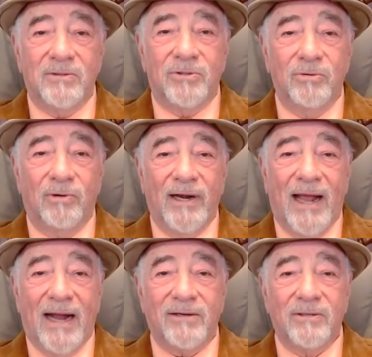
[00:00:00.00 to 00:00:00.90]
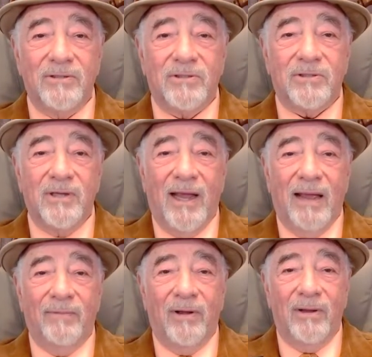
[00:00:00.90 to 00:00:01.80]
Two great actors,
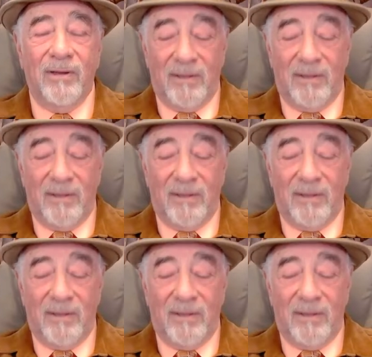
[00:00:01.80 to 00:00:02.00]
Emma.